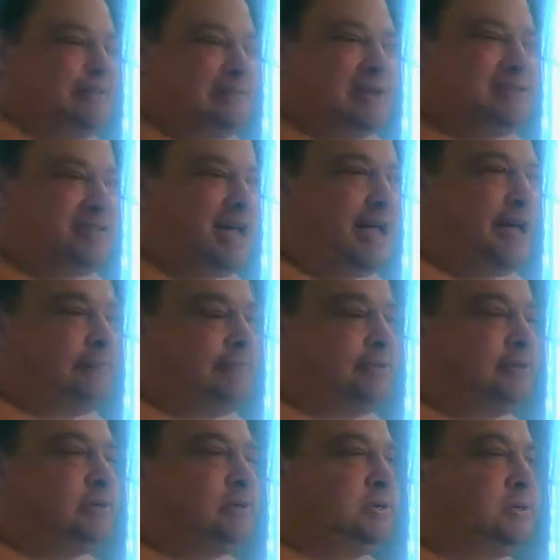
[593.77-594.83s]
job.
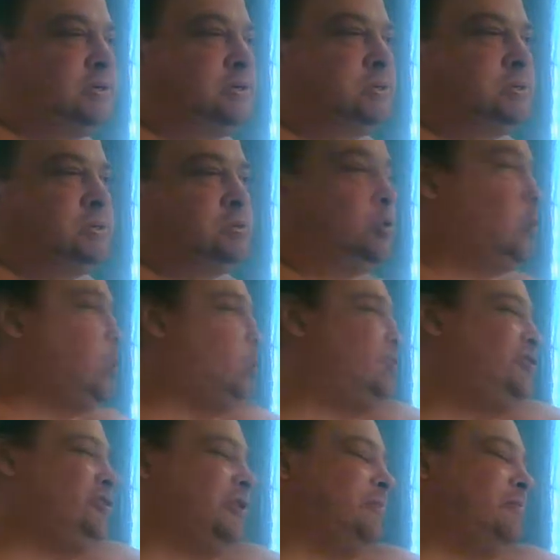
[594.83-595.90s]
Nor was
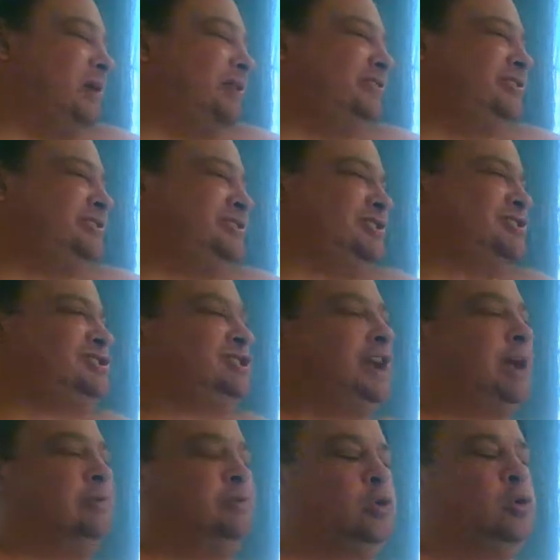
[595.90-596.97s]
it Moses'
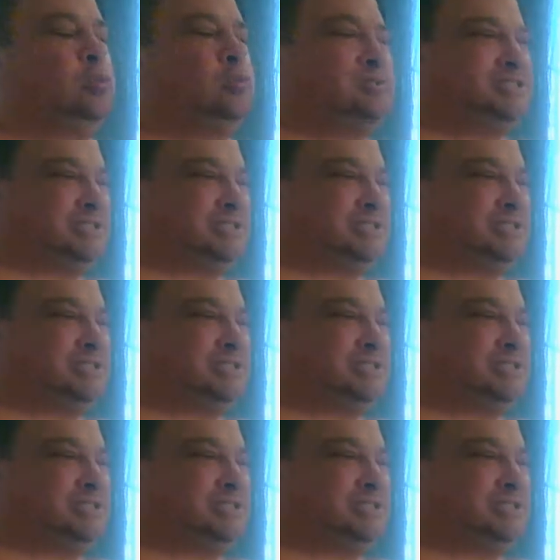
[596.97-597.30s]
job, nor was it